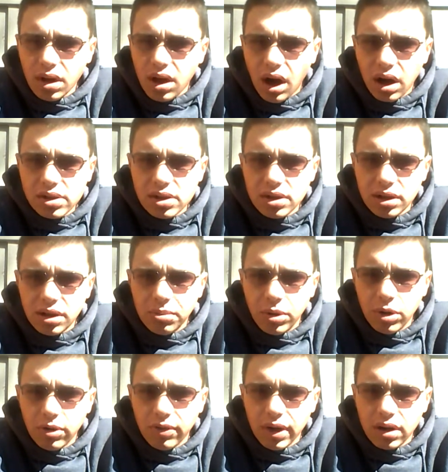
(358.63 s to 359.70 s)
constantly
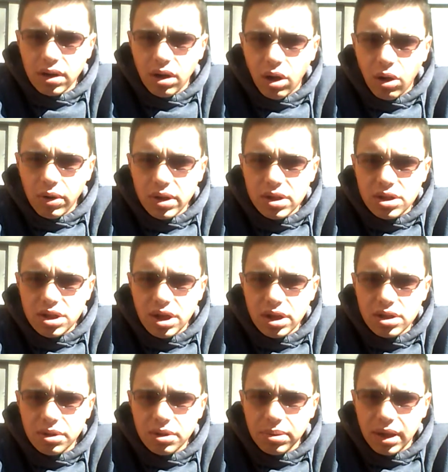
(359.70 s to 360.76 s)
moving, always
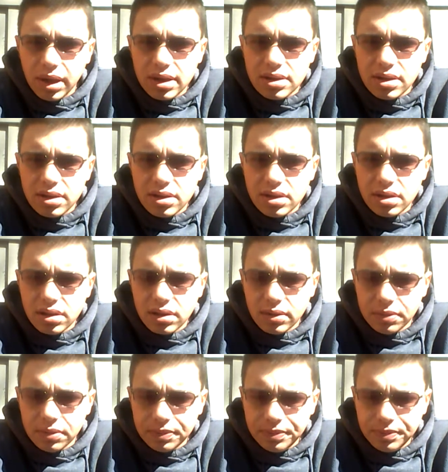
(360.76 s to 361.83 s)
changing places.
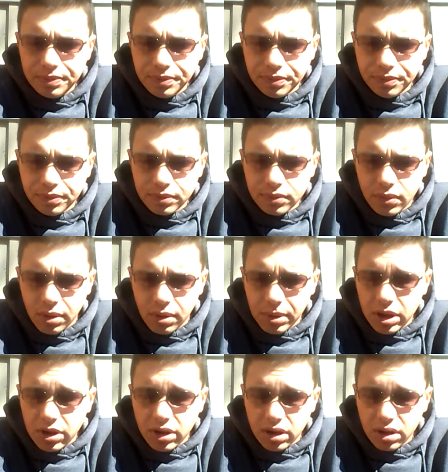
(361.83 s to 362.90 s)
I
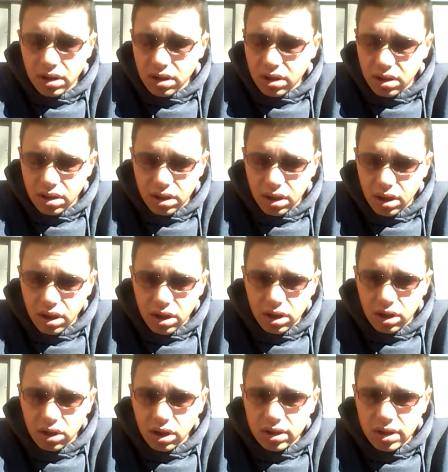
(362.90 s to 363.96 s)
mean, you can
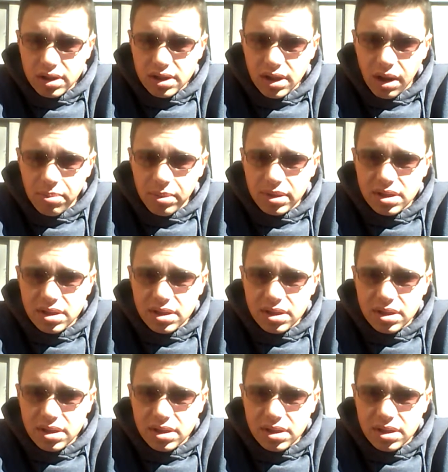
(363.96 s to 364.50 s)
look this up.